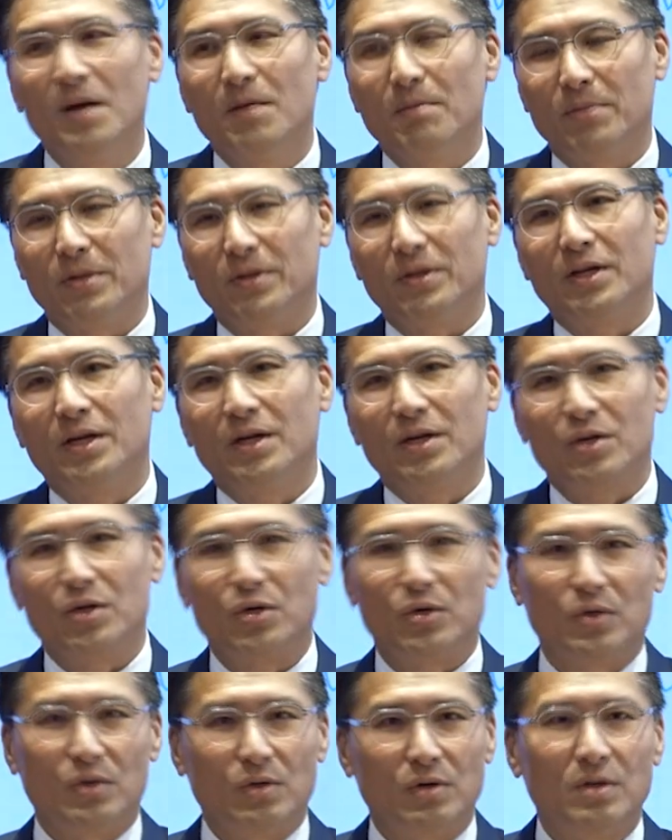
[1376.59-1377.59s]
But,
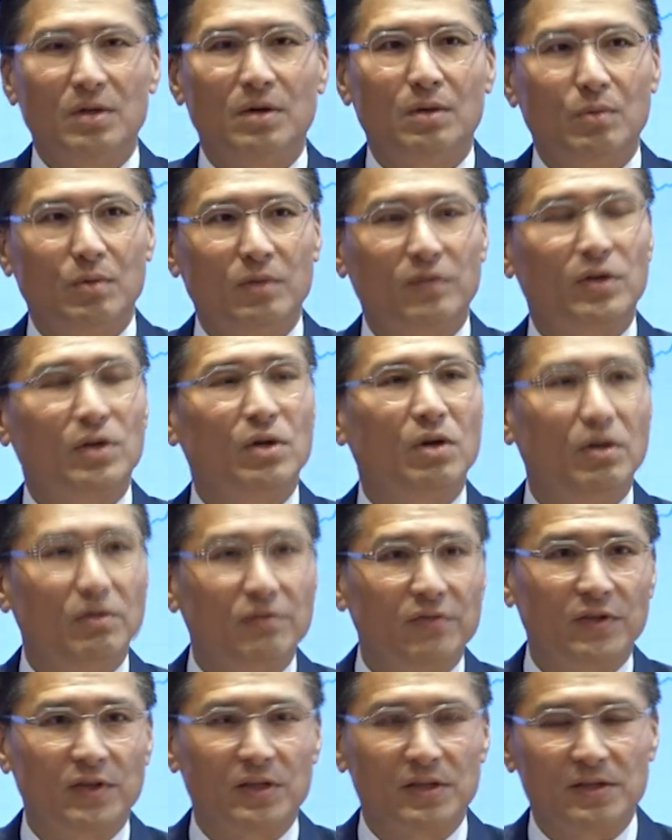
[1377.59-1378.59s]
with the
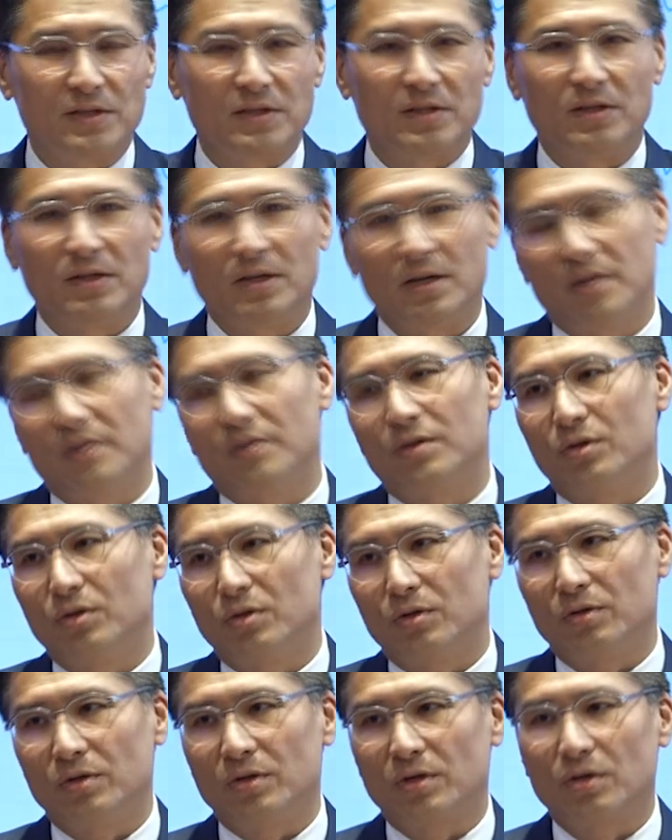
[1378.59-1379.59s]
confidence in there,
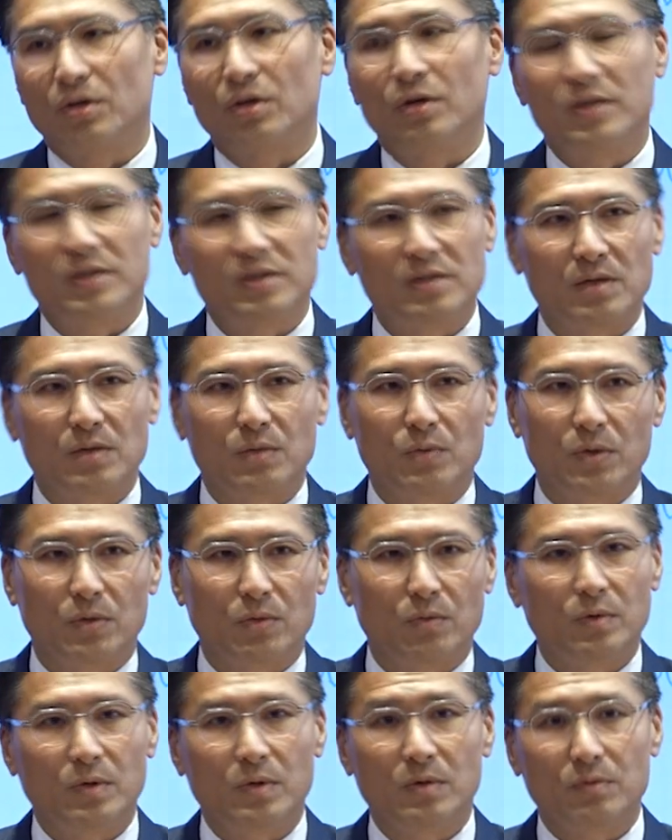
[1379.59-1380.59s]
the currency
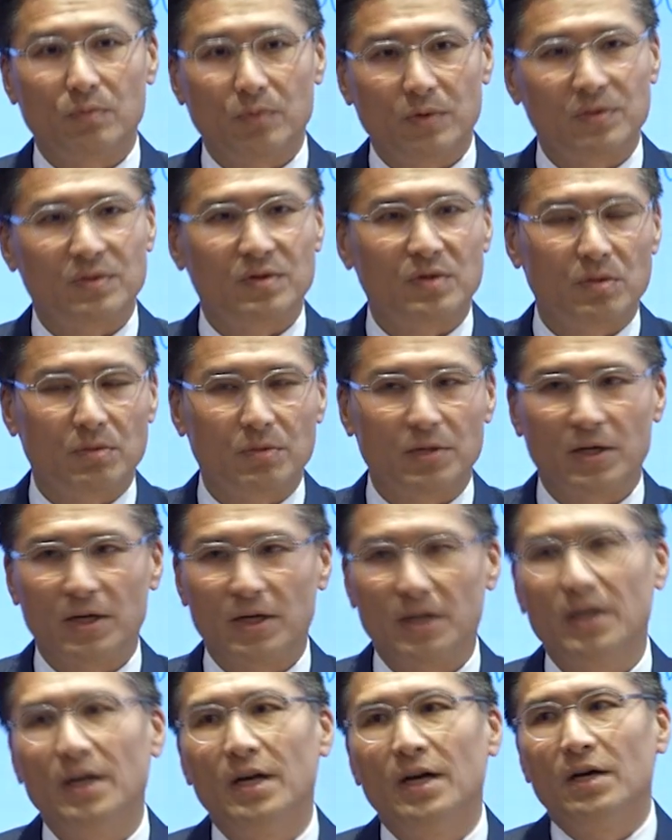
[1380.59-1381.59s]
will still be
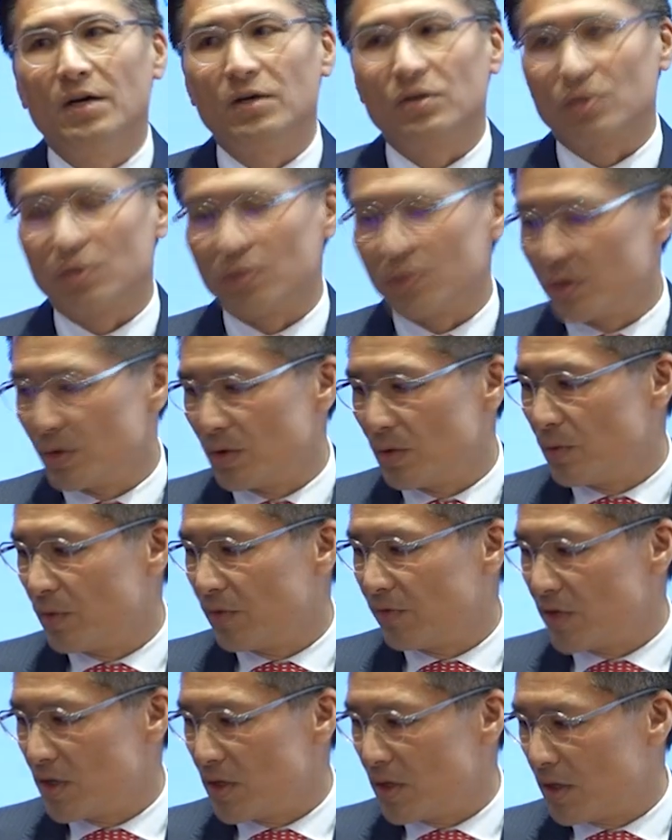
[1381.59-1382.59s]
there. So,
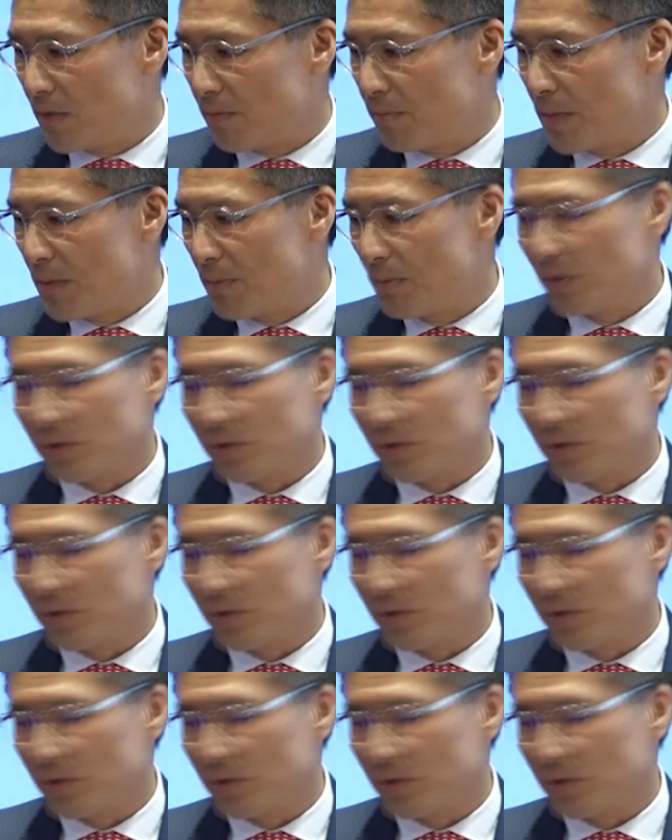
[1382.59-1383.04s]
with the people's